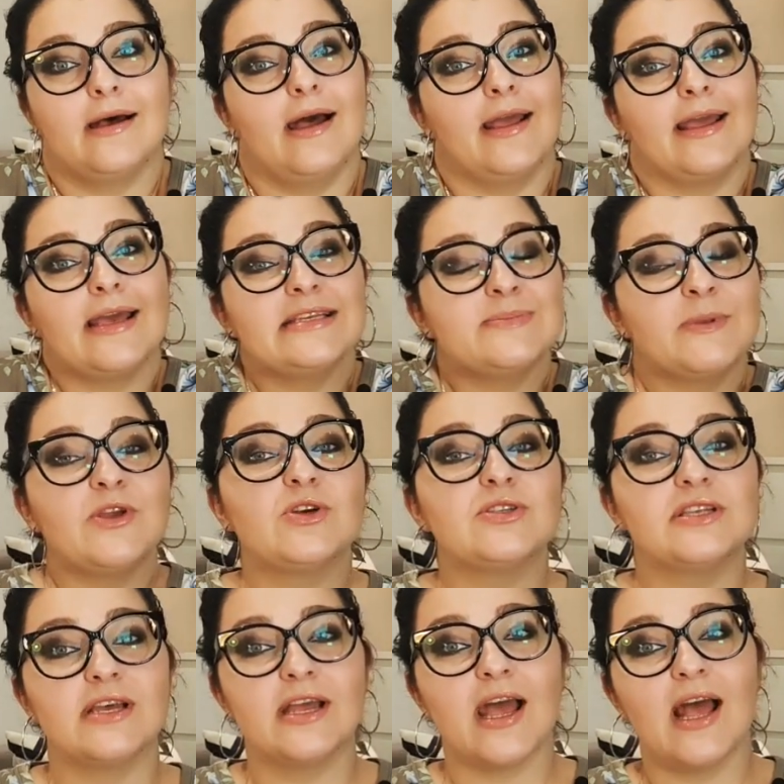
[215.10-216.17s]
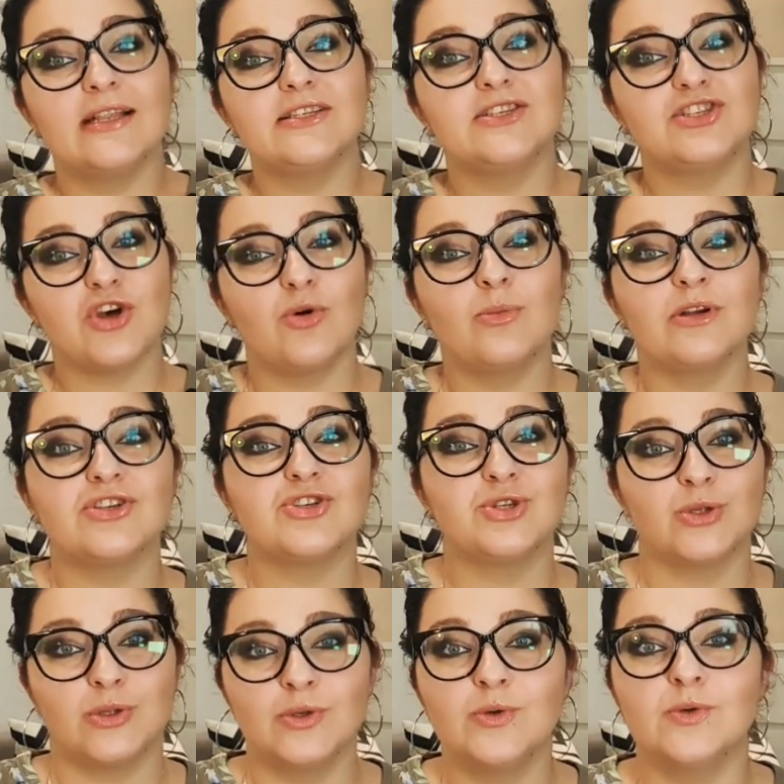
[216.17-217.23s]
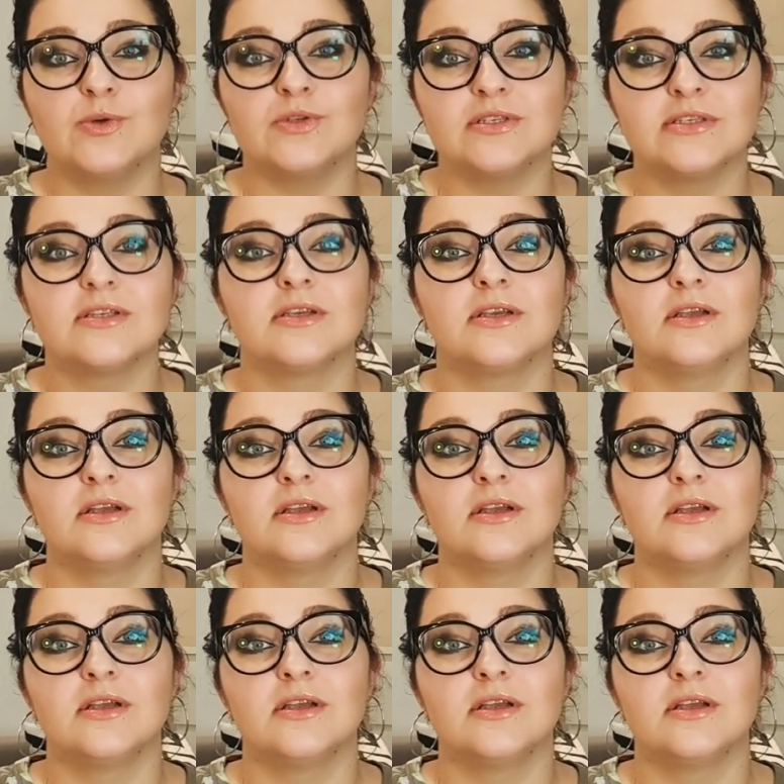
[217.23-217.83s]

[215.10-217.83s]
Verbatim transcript: I guess because I had so much to lose,